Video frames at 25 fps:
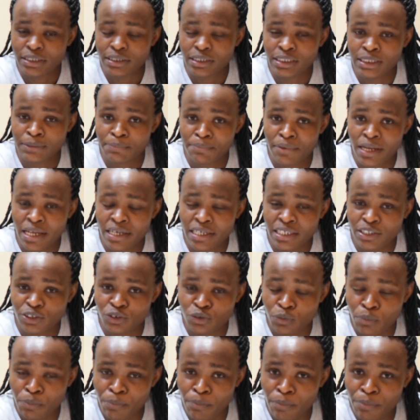is planning
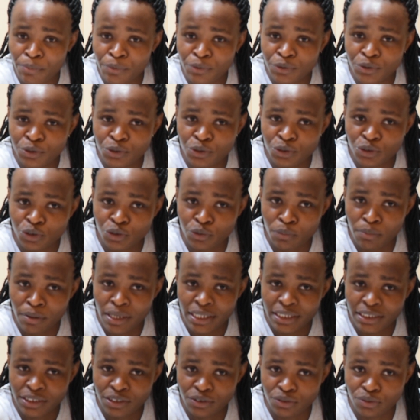to
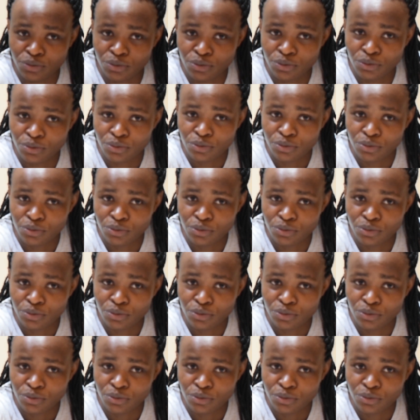bless you.